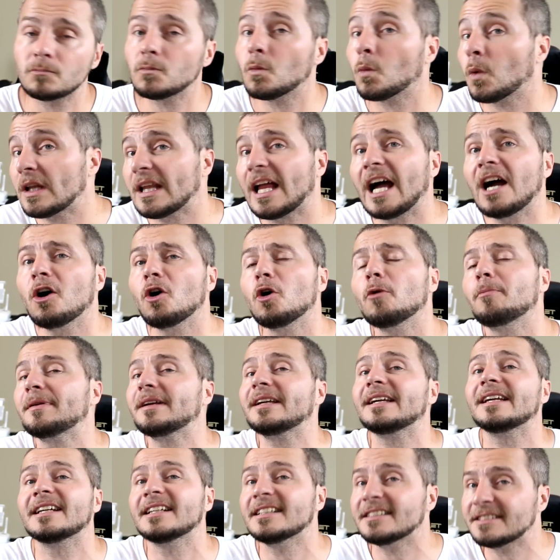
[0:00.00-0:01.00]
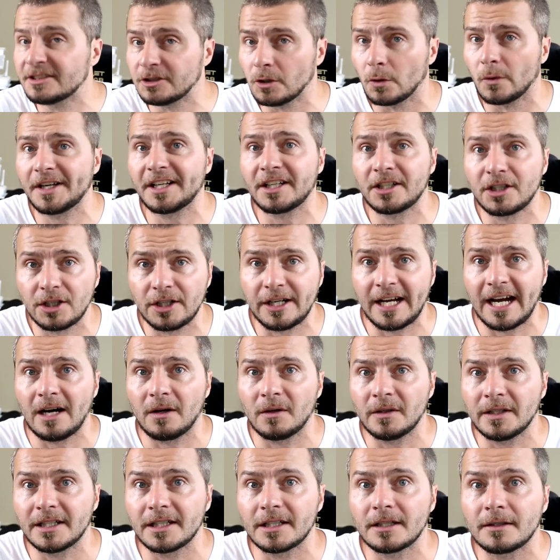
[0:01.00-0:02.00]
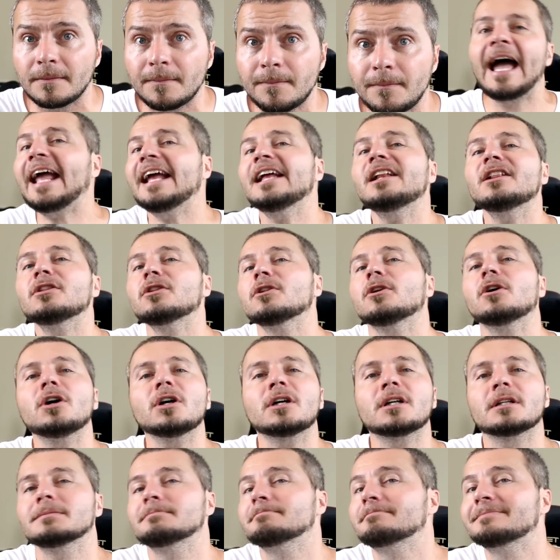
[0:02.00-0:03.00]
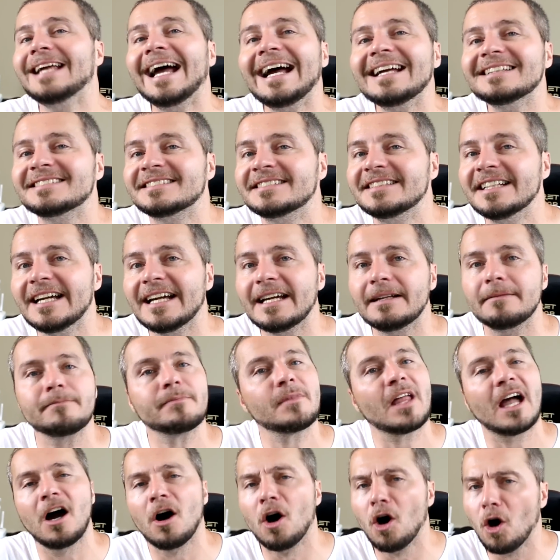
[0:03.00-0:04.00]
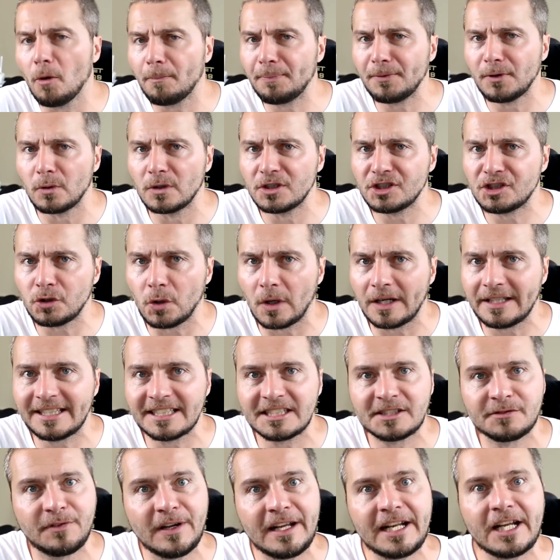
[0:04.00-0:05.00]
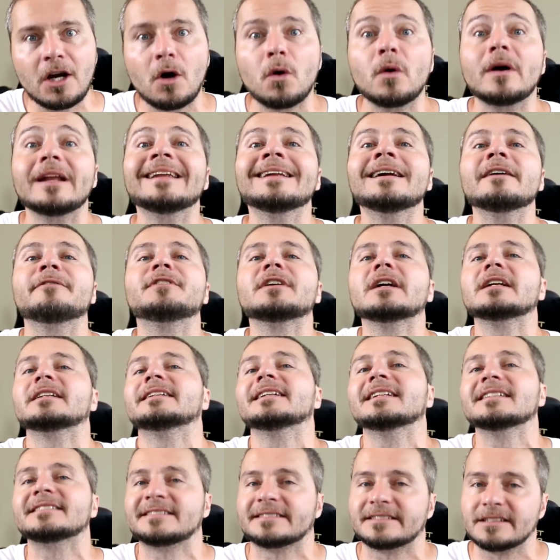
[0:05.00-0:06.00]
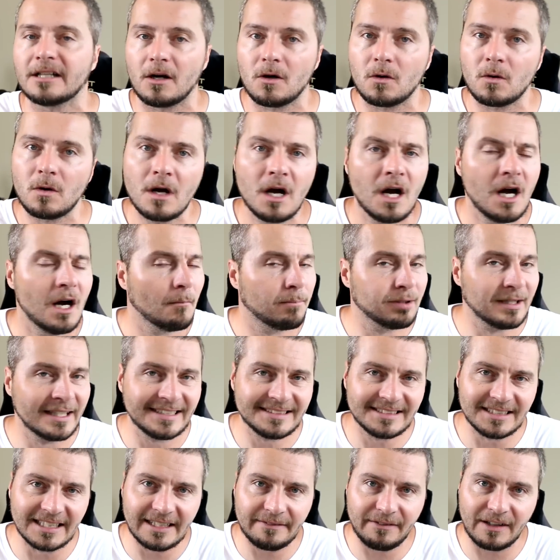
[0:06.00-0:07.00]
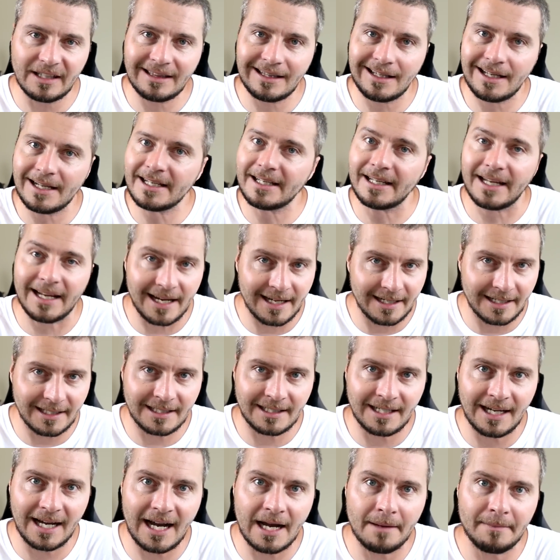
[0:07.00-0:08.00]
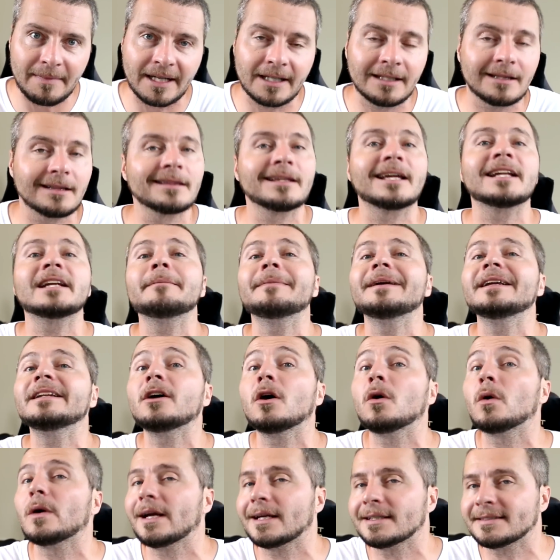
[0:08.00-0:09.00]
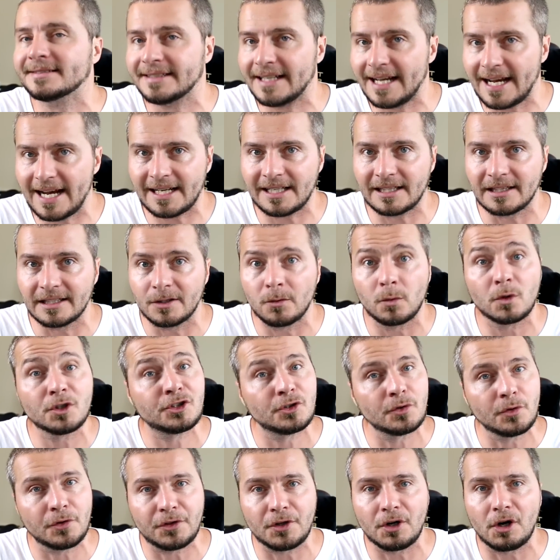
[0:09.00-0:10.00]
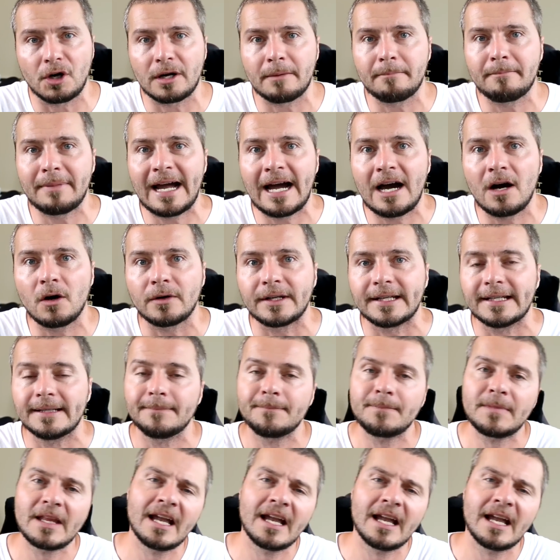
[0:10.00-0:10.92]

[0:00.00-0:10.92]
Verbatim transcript: well, I hope he is doing good out here. Hey, look, that's it. I hope you enjoyed this video, and if you did so, please leave a like and a comment letting me know exactly what you thought about it.